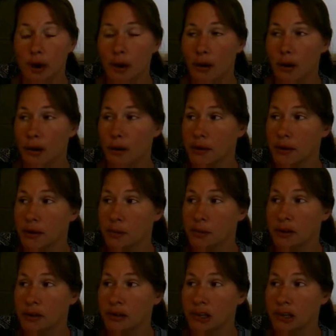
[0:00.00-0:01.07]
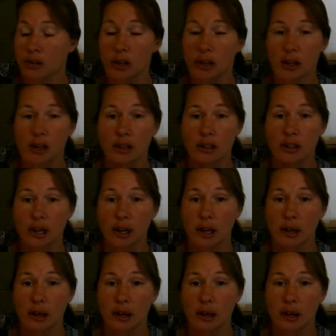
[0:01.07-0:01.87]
presentation at any time and